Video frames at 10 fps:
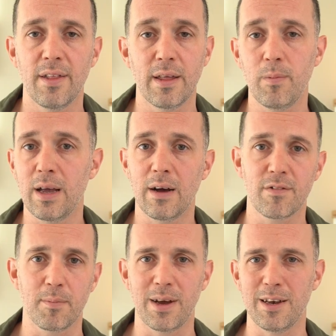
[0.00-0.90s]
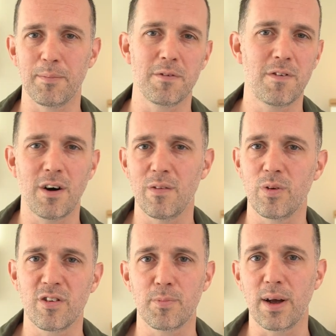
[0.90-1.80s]
And then we have domain number 5,
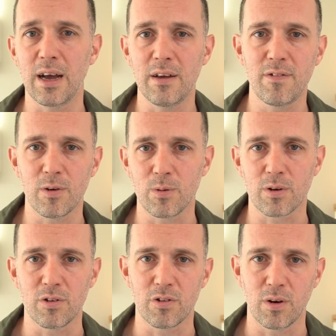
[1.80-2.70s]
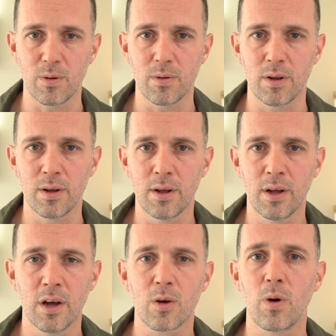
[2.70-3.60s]
which is behavioural control.
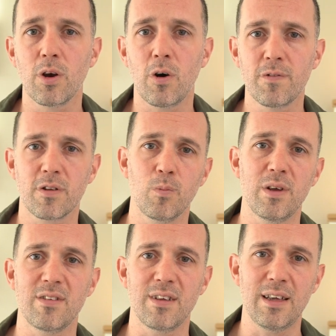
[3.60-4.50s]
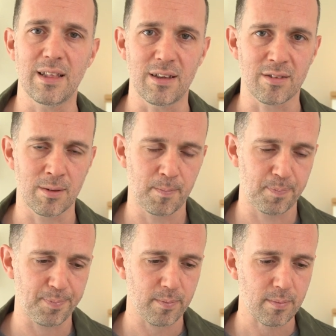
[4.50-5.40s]
Quite often we see this
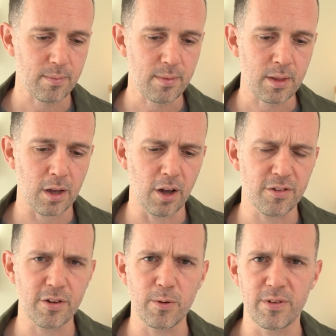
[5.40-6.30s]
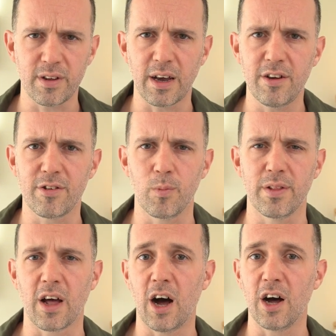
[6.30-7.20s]
association
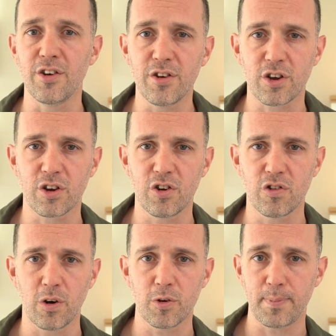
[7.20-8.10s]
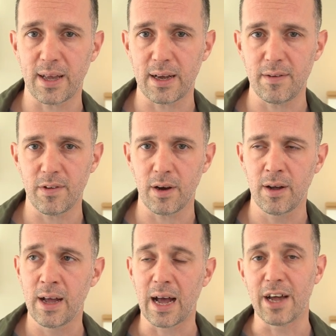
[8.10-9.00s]
with under-controlled behaviour
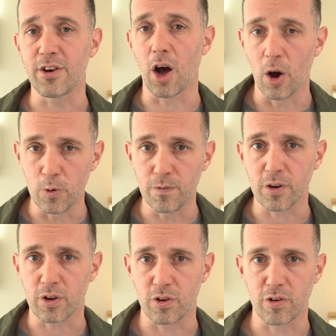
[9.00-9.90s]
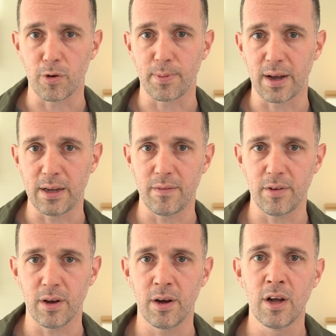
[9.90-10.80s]
and over-controlled behaviour.